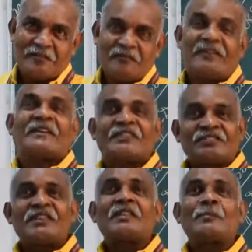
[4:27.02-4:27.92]
We
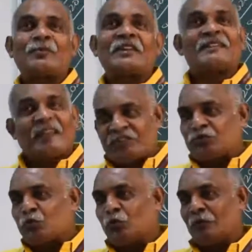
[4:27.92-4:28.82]
consider the project as a
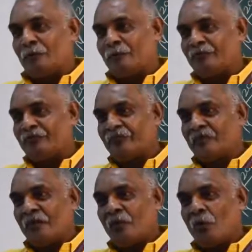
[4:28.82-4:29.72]
tool,
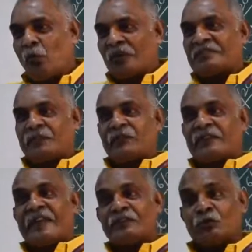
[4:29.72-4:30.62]
one that we
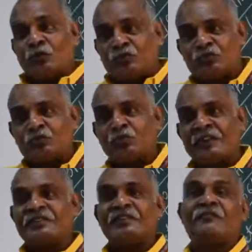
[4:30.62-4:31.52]
can use to
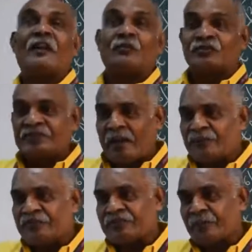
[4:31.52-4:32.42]
achieve
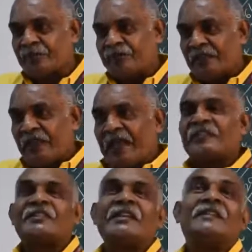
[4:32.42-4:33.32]
outcomes
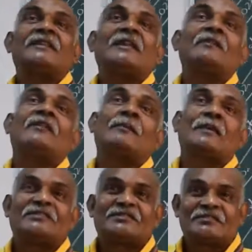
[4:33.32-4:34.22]
and create
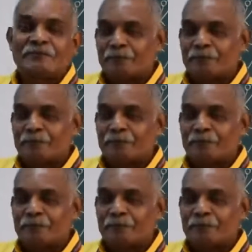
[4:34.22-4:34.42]
deliverables.